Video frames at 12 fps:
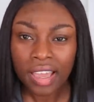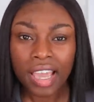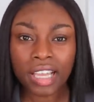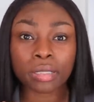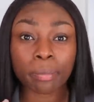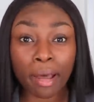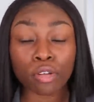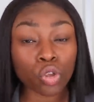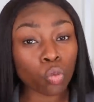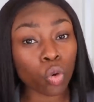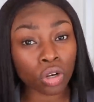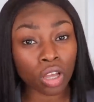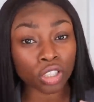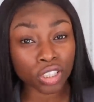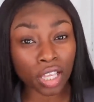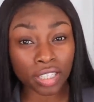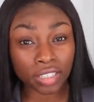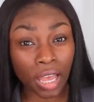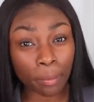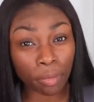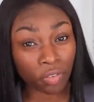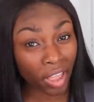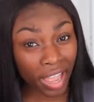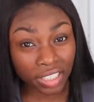It's about you want a certain type of
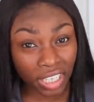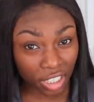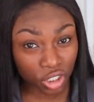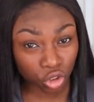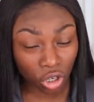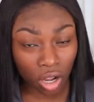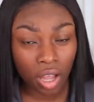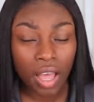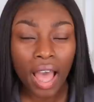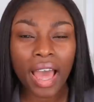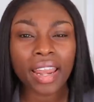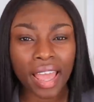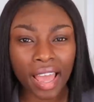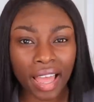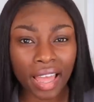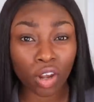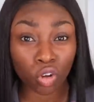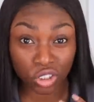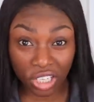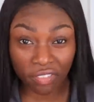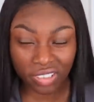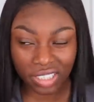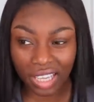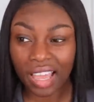hair texture and hair
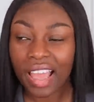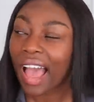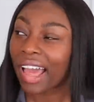longevity.